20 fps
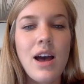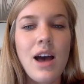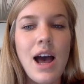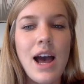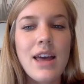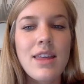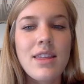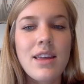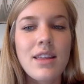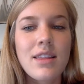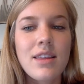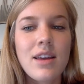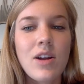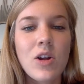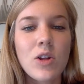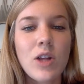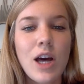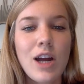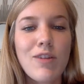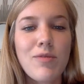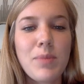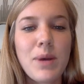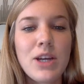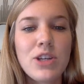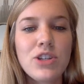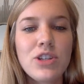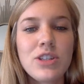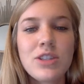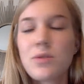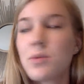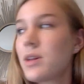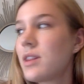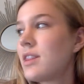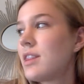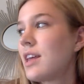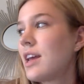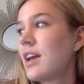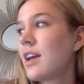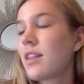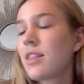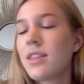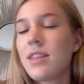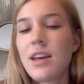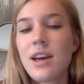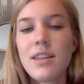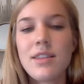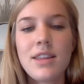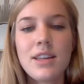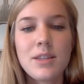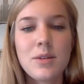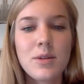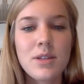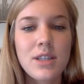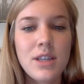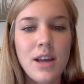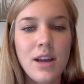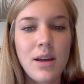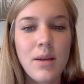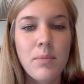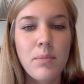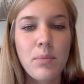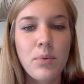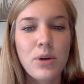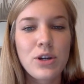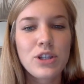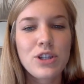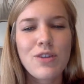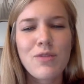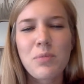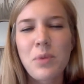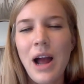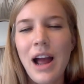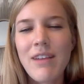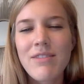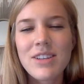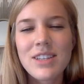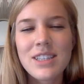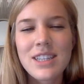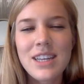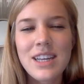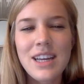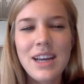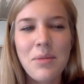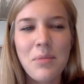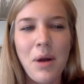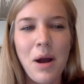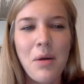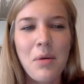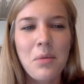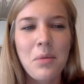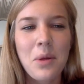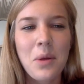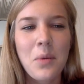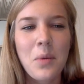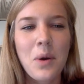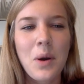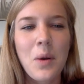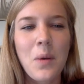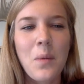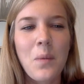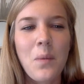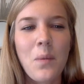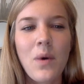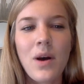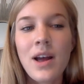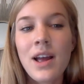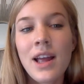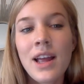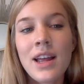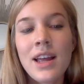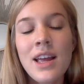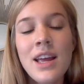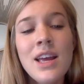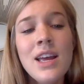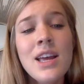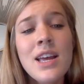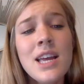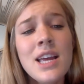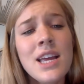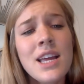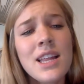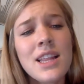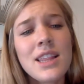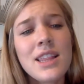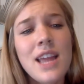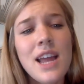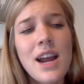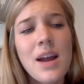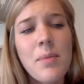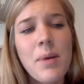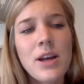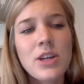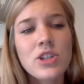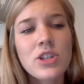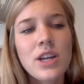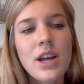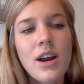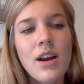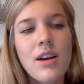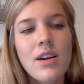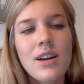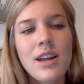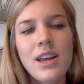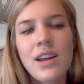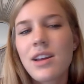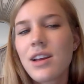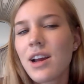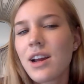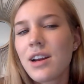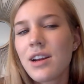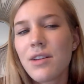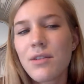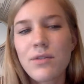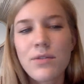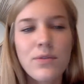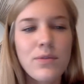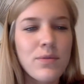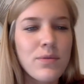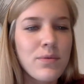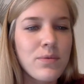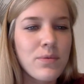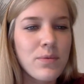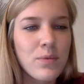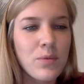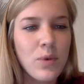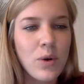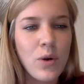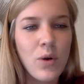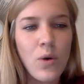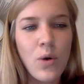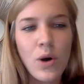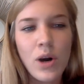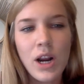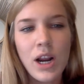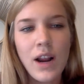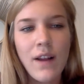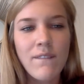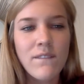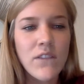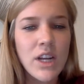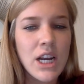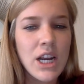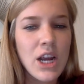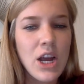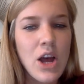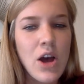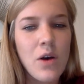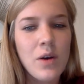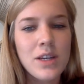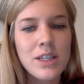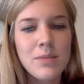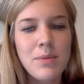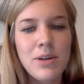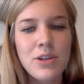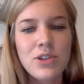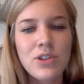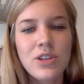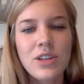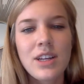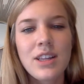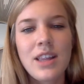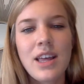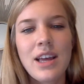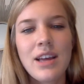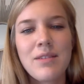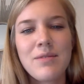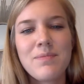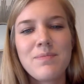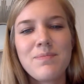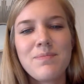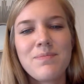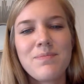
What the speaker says: I think that a lot of patients would think that this was a breach of privacy and probably wouldn't want their patient care on any kind of recording video, especially